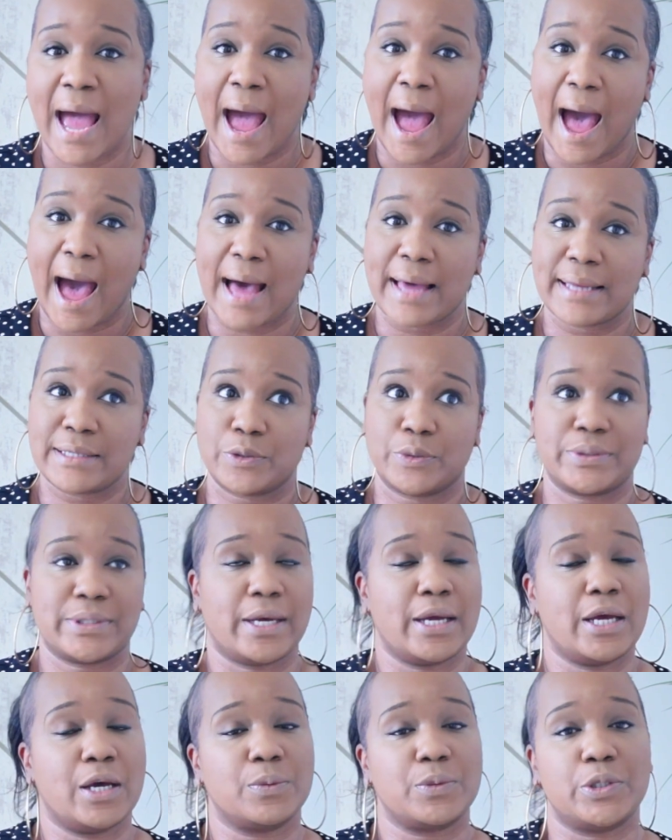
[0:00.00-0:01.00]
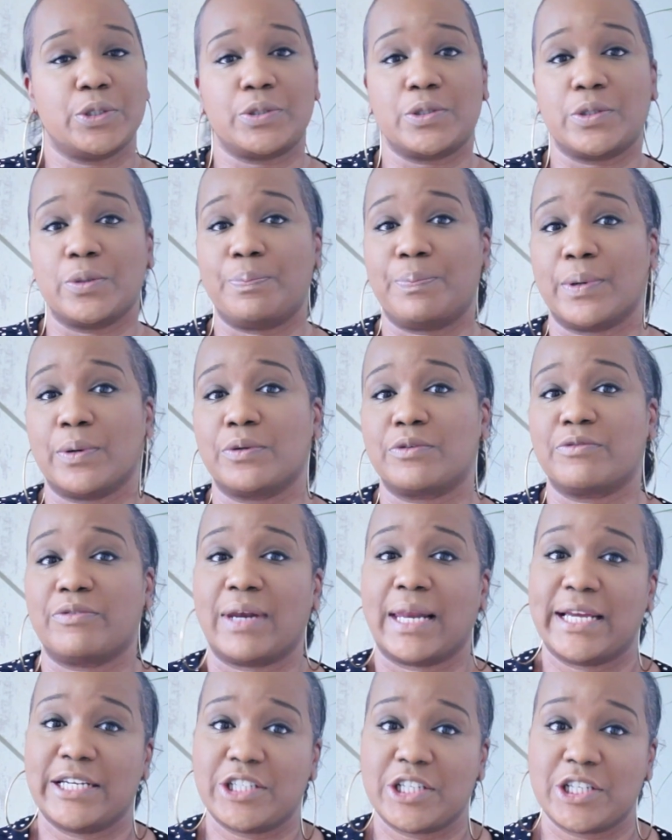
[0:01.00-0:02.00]
And it also helps you to build
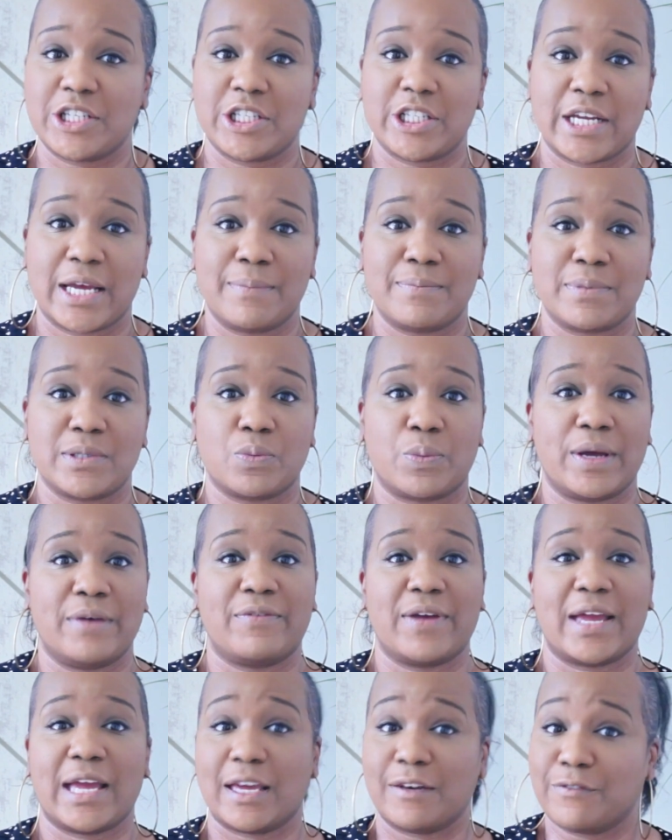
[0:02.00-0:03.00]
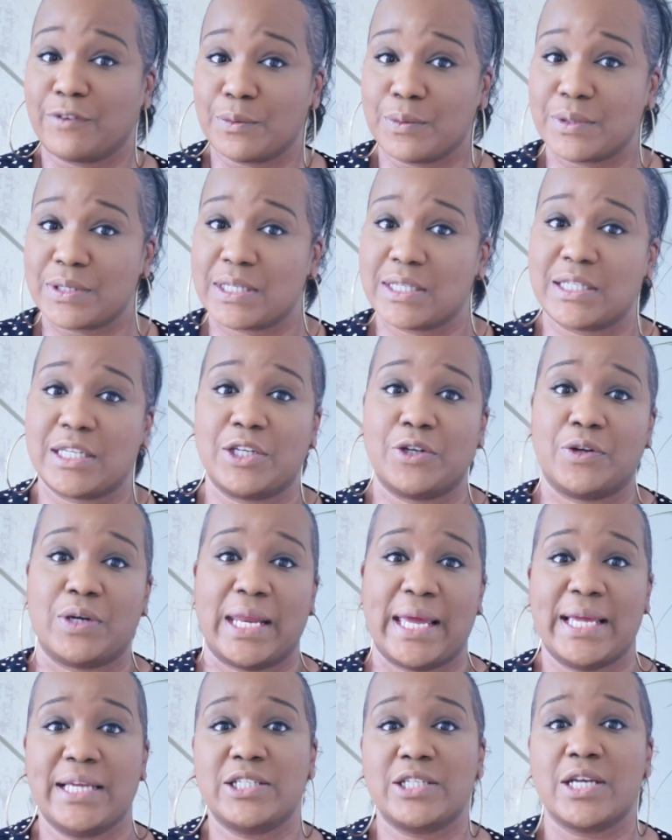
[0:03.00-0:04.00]
relationships with influencers in your
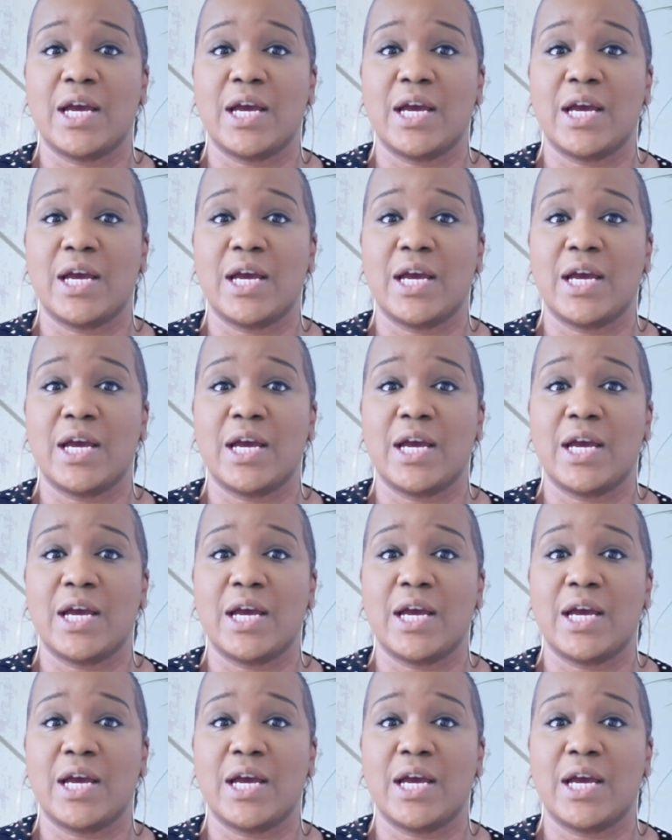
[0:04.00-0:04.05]
niche.